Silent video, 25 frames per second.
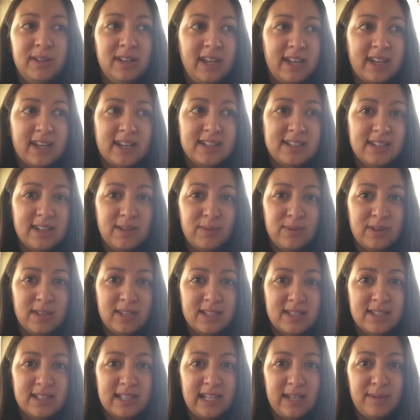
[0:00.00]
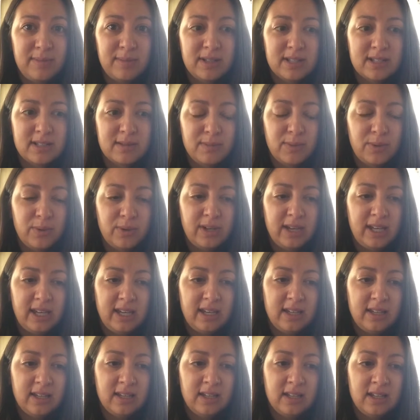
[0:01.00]
Like I said, with the sleep this
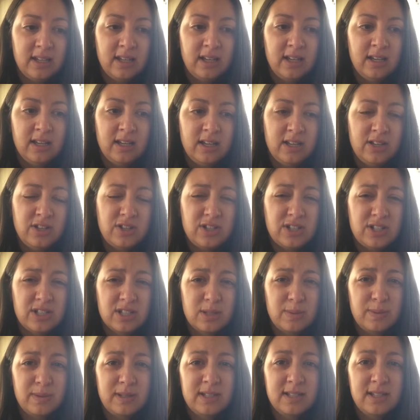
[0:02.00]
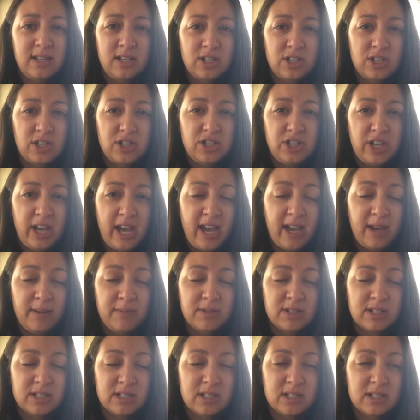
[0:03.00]
morning, she's just been such a champ.
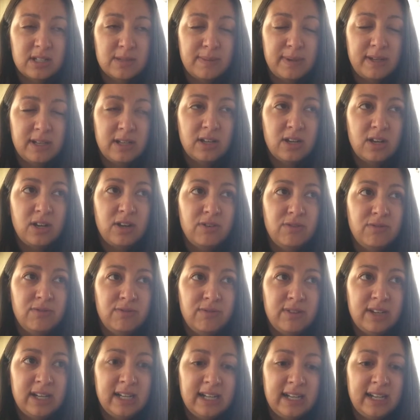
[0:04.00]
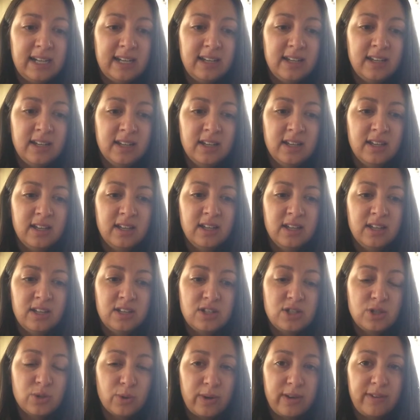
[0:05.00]
She's just been a really
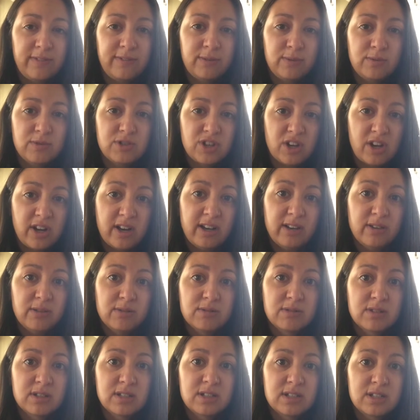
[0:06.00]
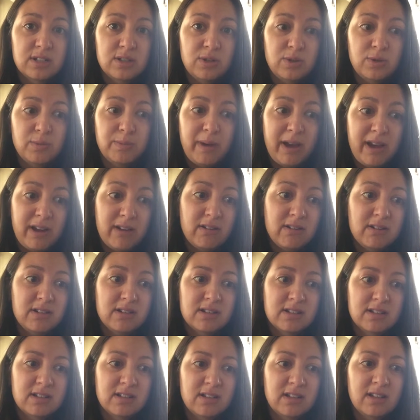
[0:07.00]
joyful child to
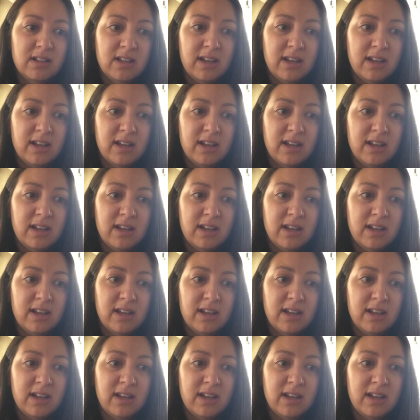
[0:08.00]
parent.